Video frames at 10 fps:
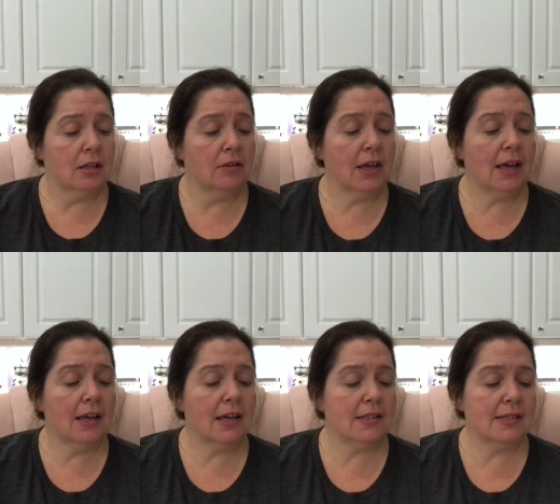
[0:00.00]
You
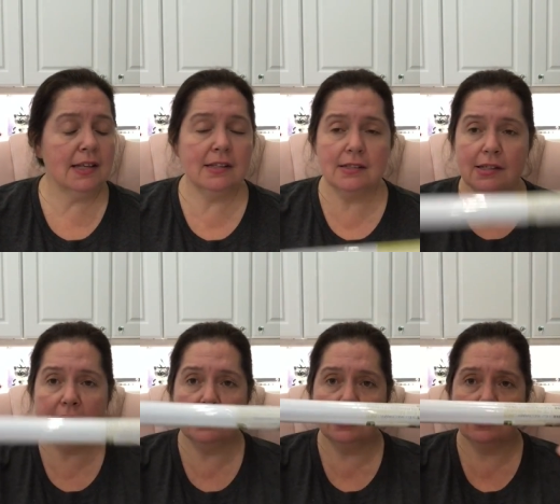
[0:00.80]
get, it's an
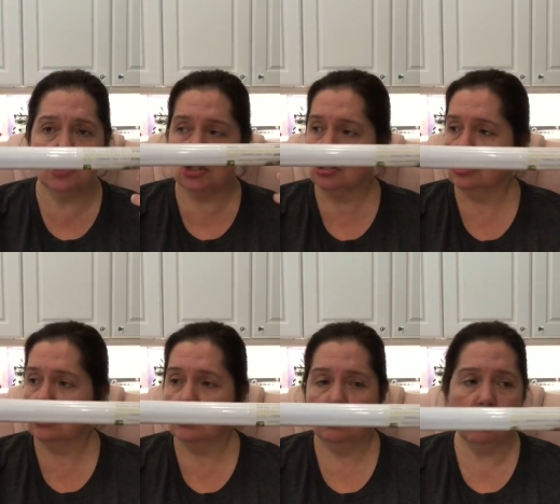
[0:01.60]
18 inch
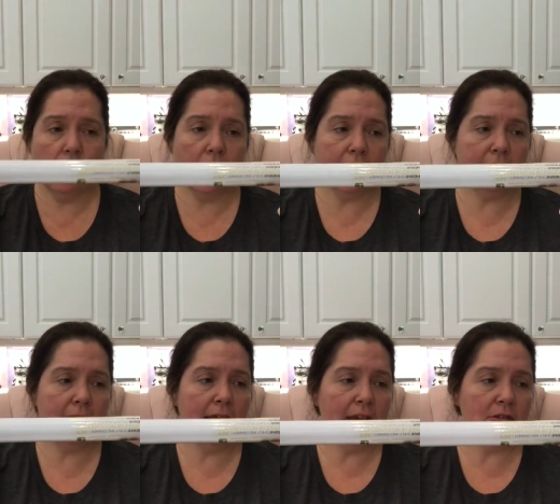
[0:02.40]
wide,
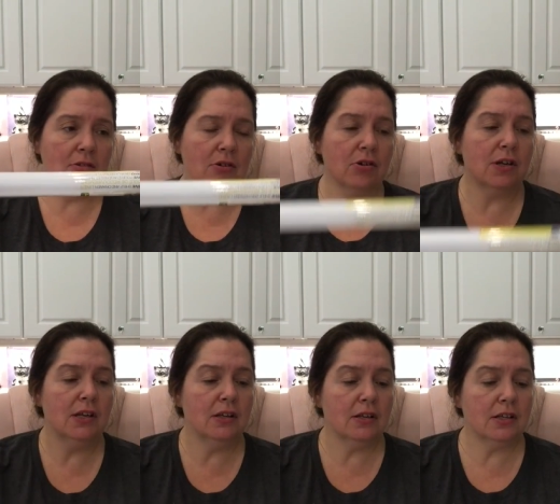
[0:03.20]
and there
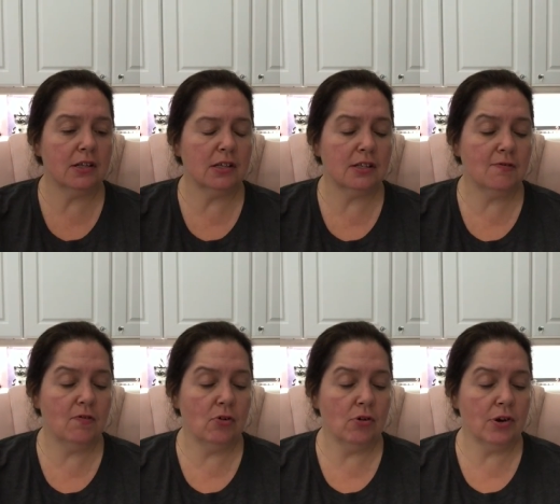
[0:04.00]
is
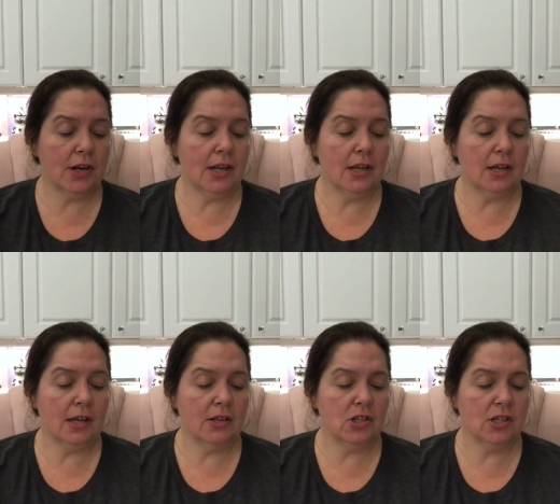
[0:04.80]
40
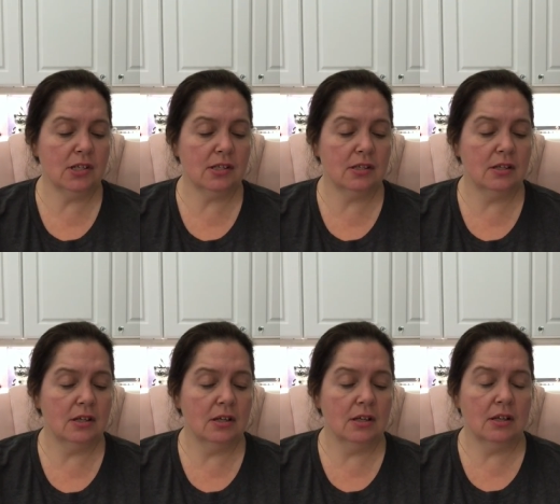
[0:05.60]
inches
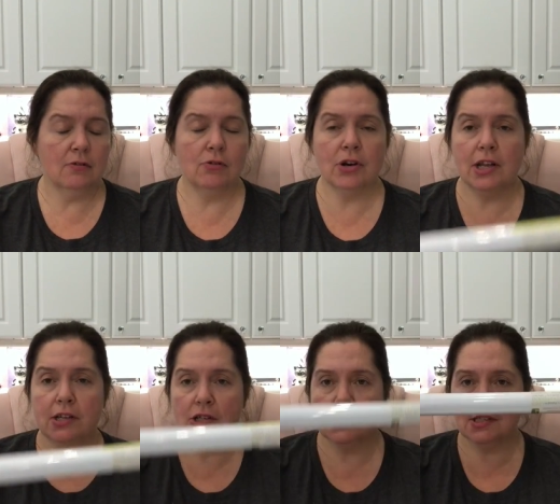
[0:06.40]

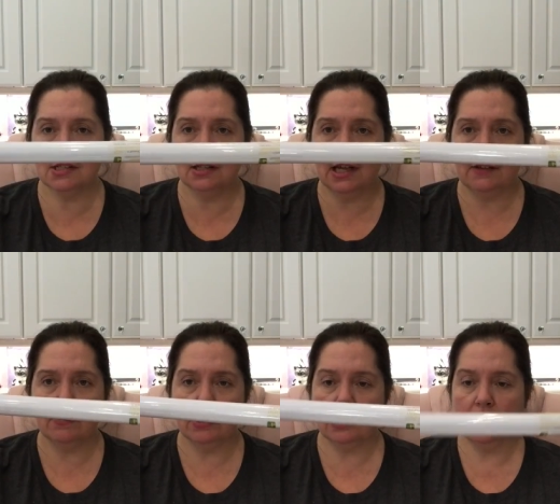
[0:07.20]
in length
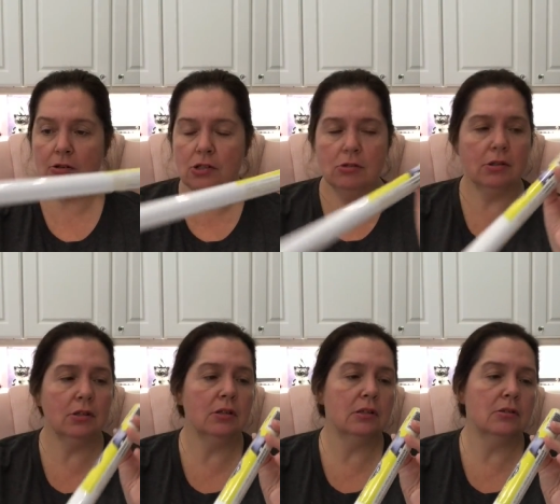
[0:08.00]
on here. So I
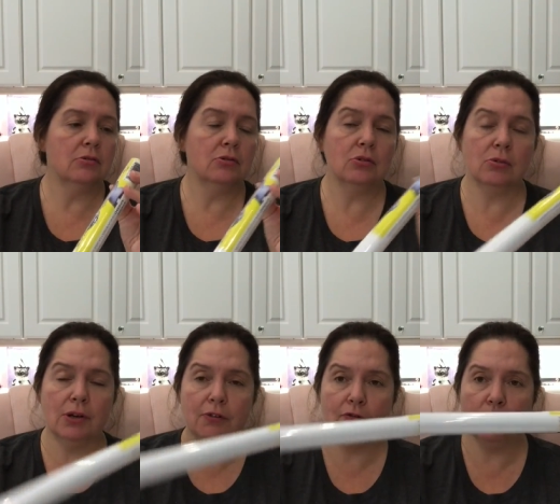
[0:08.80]
could do
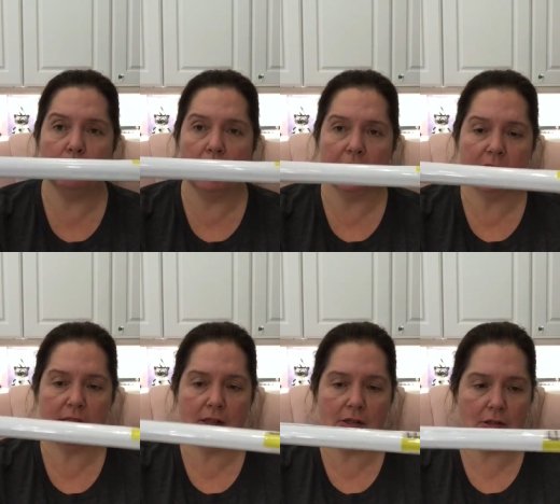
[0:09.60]
quite a few
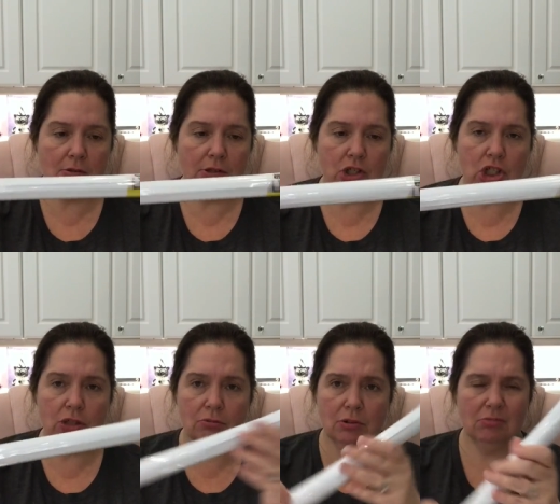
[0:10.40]
boxes or
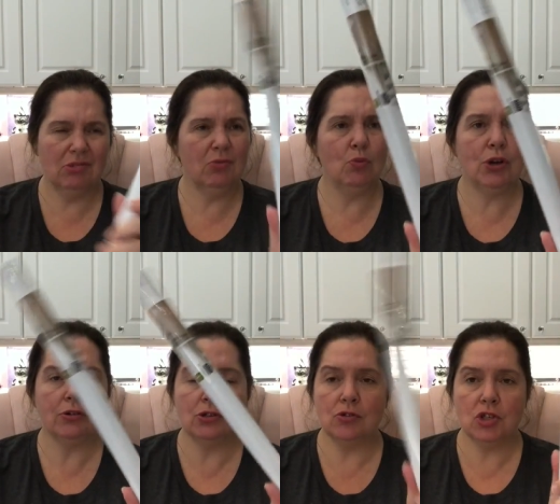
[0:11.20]
one or two